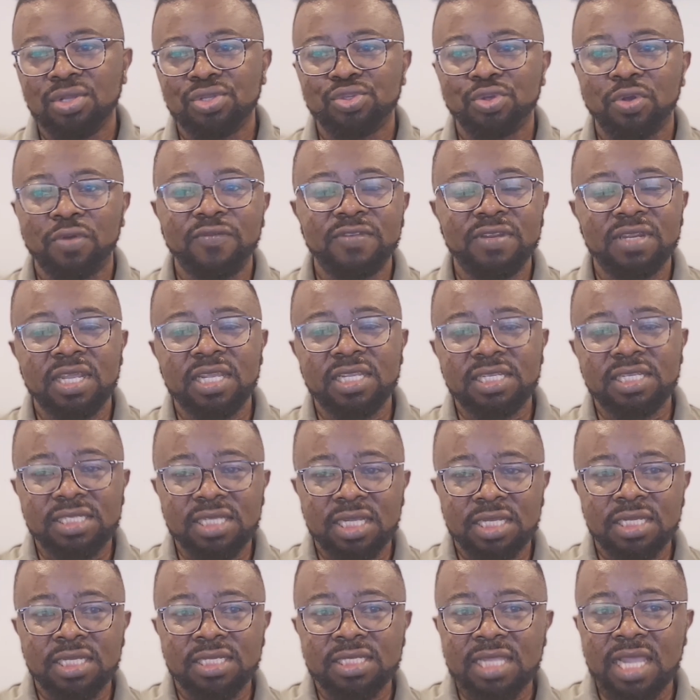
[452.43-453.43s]
So with the
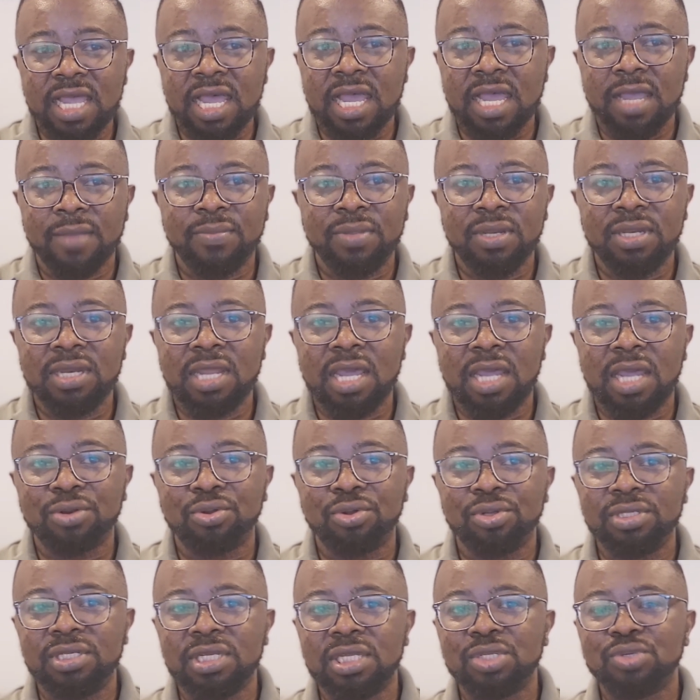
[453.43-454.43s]
changes that are happening are
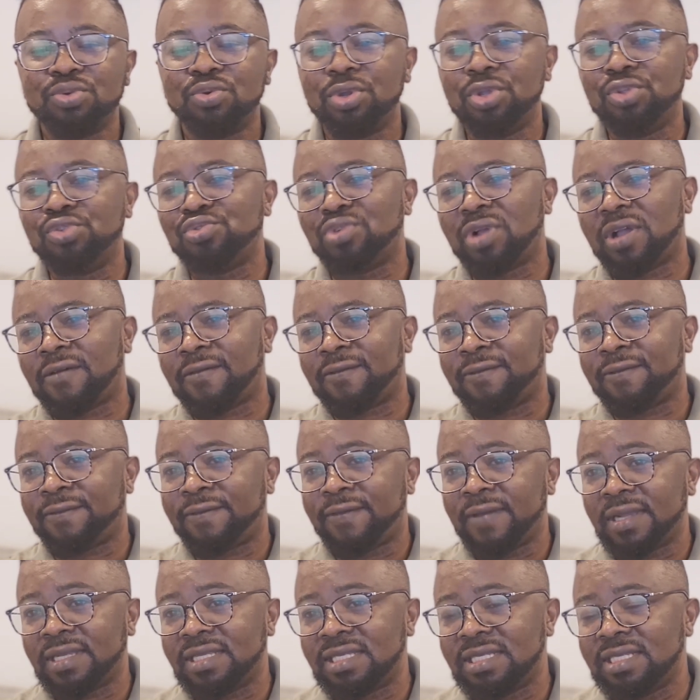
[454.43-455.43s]
not just going to
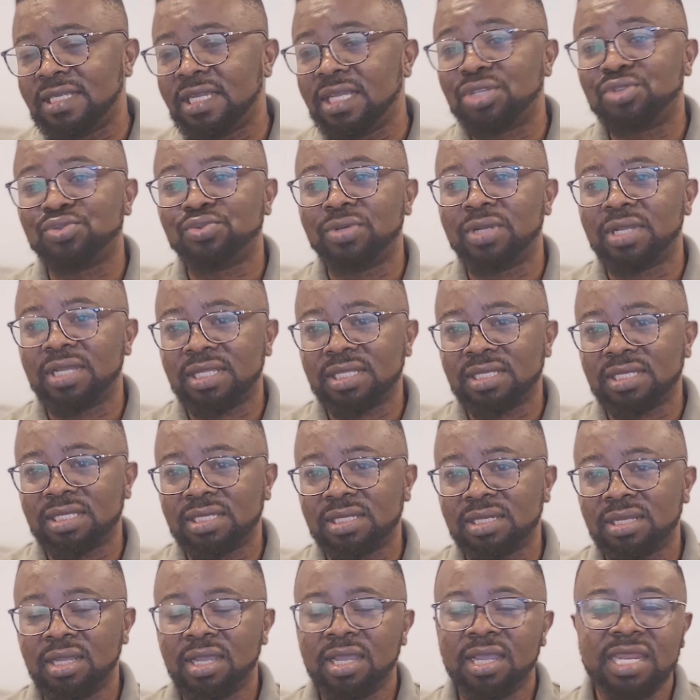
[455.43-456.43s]
affect just
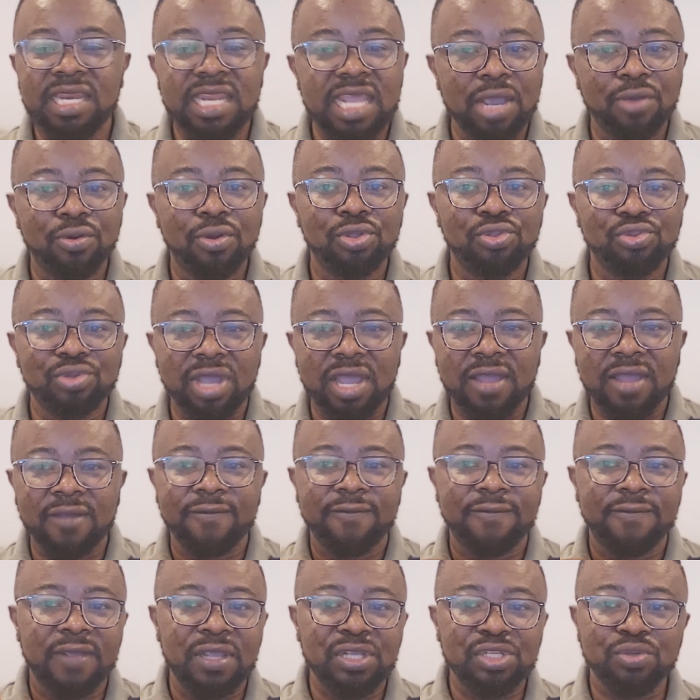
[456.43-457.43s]
students, they are going to
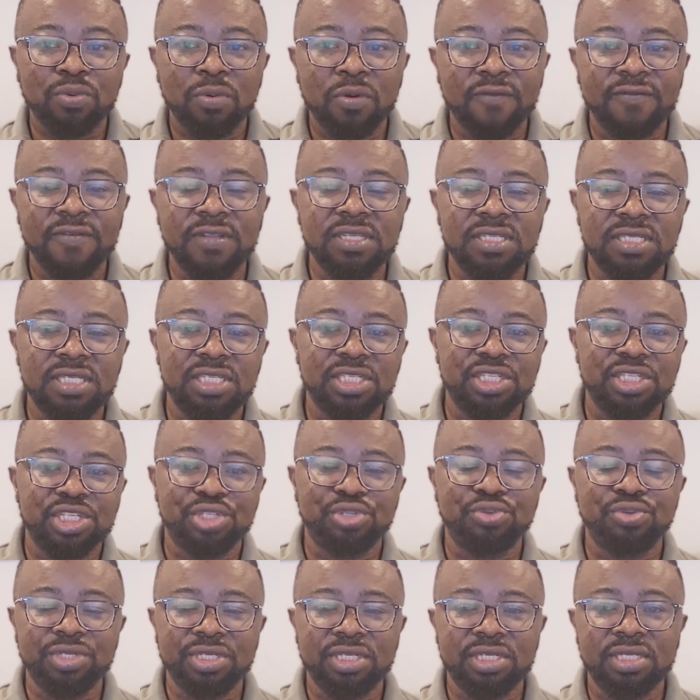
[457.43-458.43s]
affect some of these
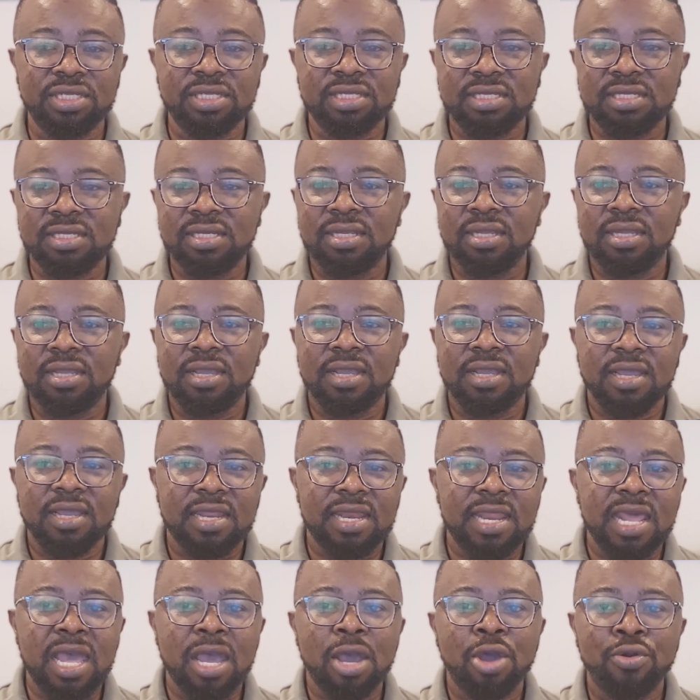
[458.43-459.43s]
institutions
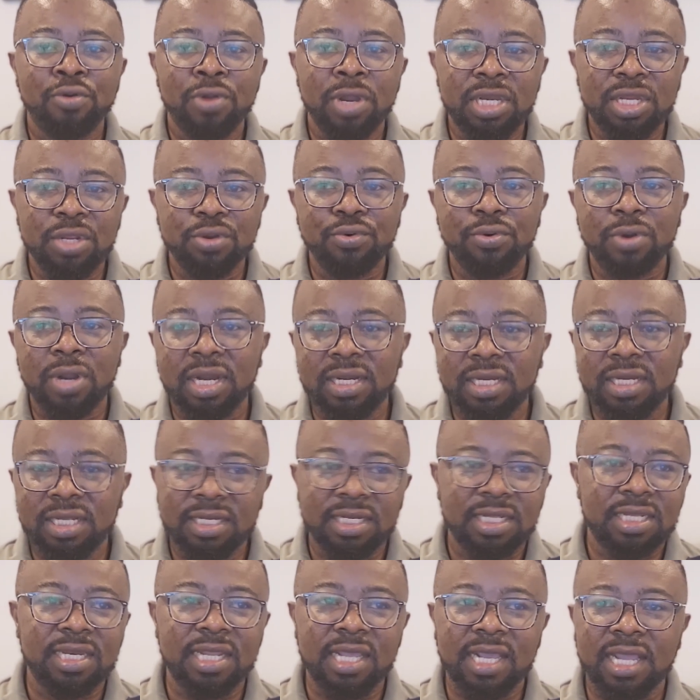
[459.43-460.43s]
that are already
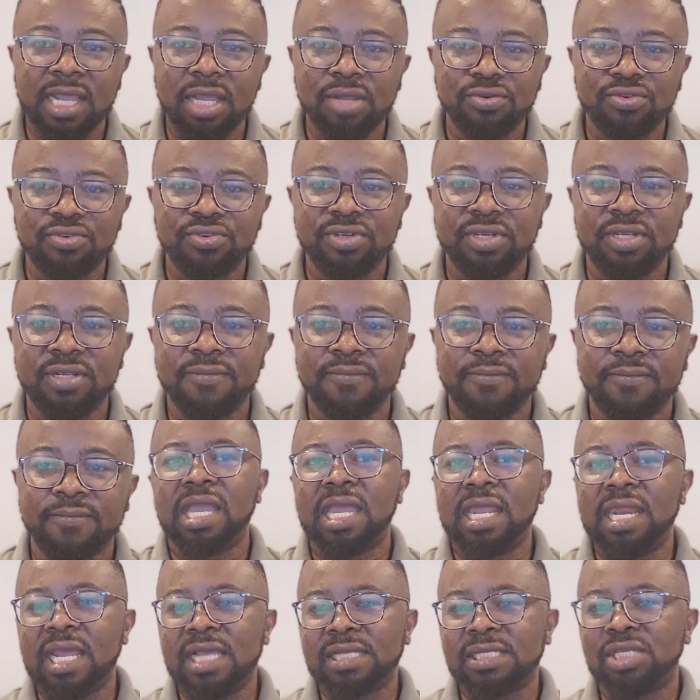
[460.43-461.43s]
running in the country.
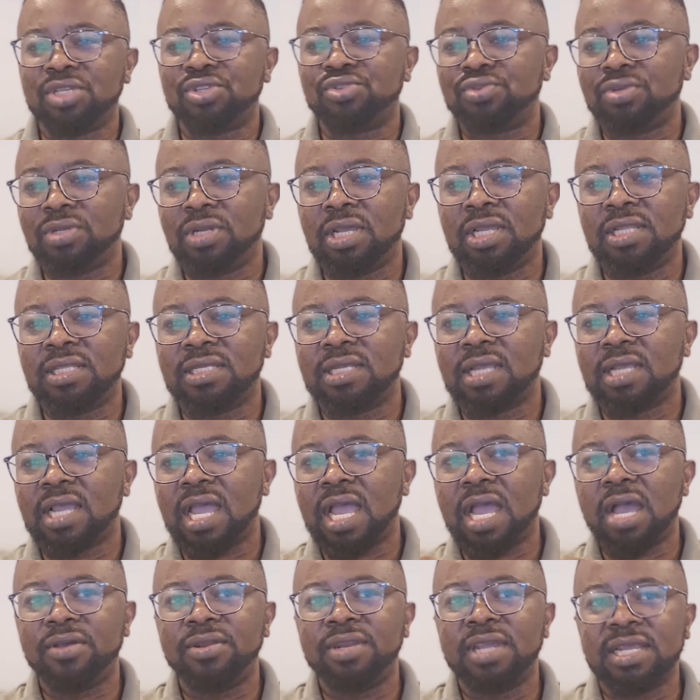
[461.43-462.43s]
And as a student,
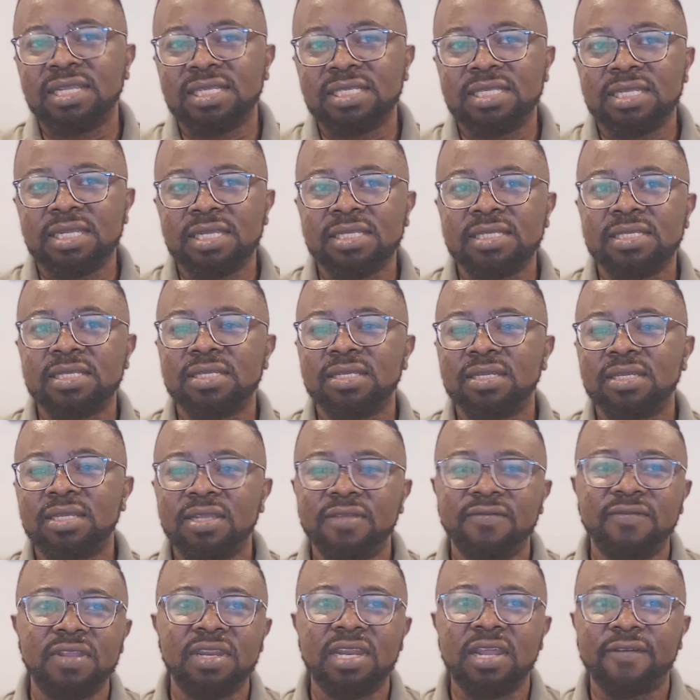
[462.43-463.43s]
how does this
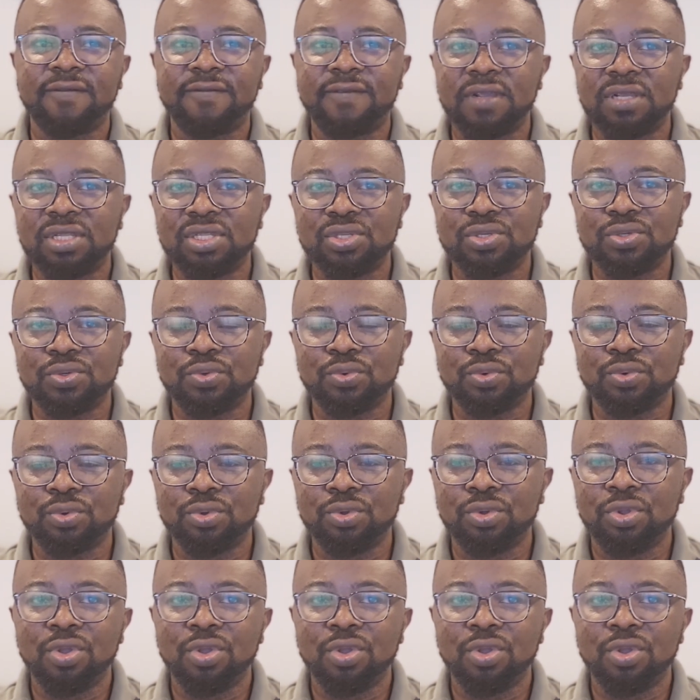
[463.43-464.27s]
even affect you?